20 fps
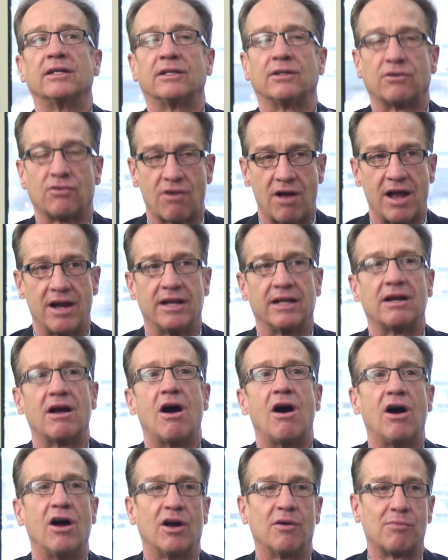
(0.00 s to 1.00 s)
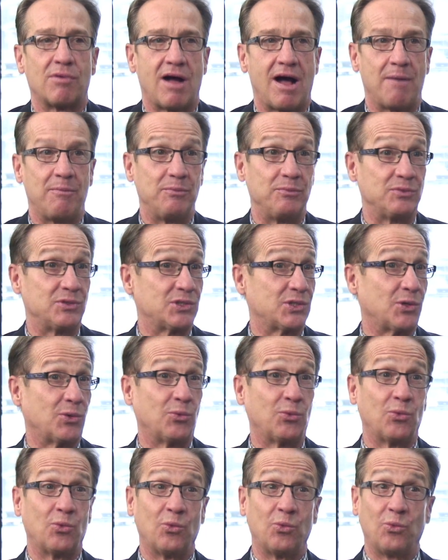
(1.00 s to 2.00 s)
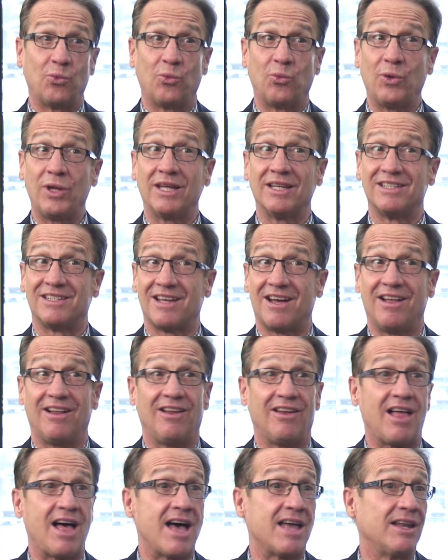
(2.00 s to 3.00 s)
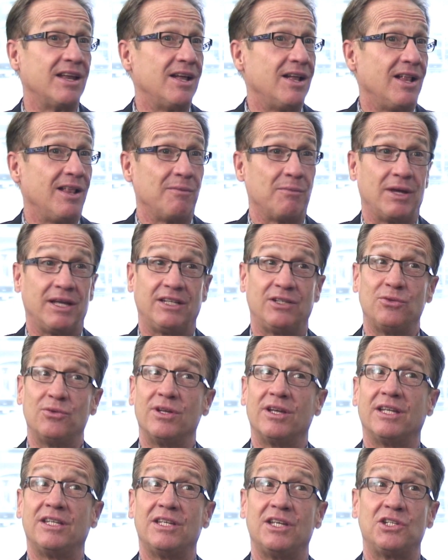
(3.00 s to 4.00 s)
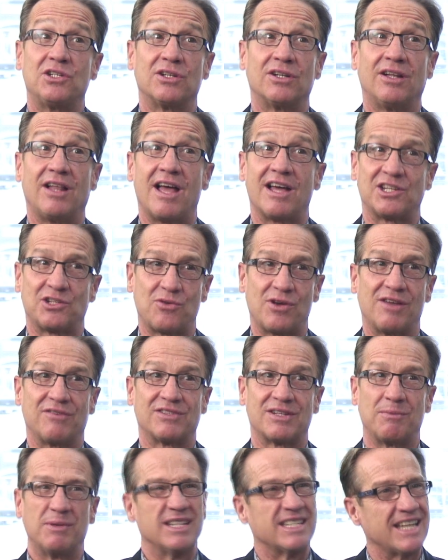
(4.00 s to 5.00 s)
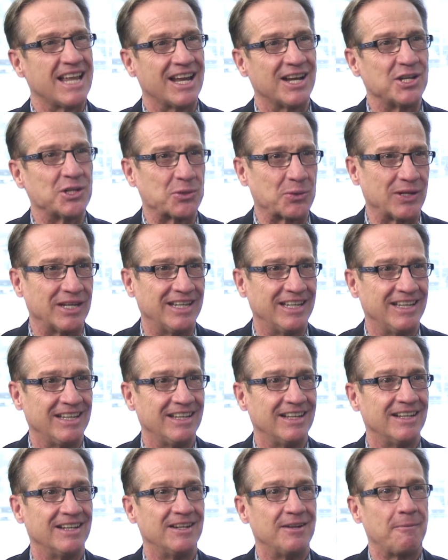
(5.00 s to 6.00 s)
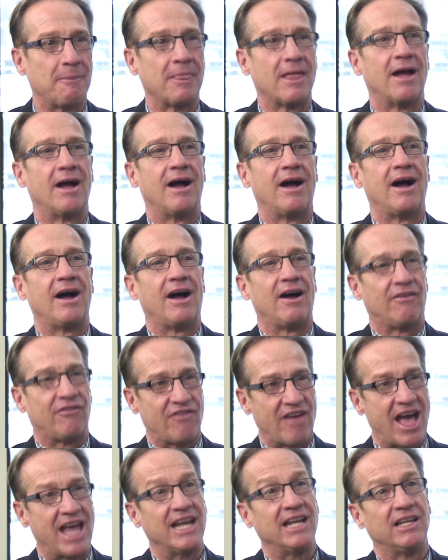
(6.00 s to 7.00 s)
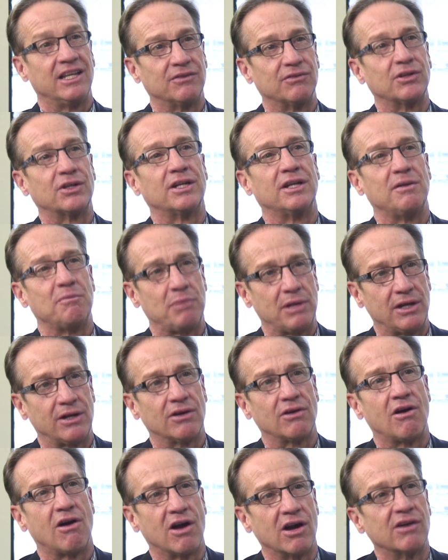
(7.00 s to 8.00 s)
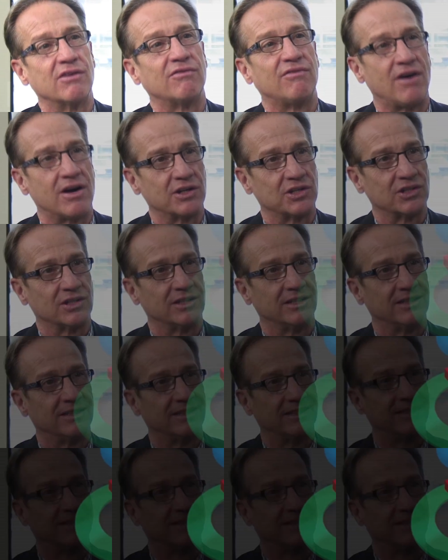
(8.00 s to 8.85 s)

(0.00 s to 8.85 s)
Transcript: chronic heart problems. So we can tell a lot by doing a digital x-ray of something. Isn't that intriguing? Mm. A fatty liver could impair heart mm. function.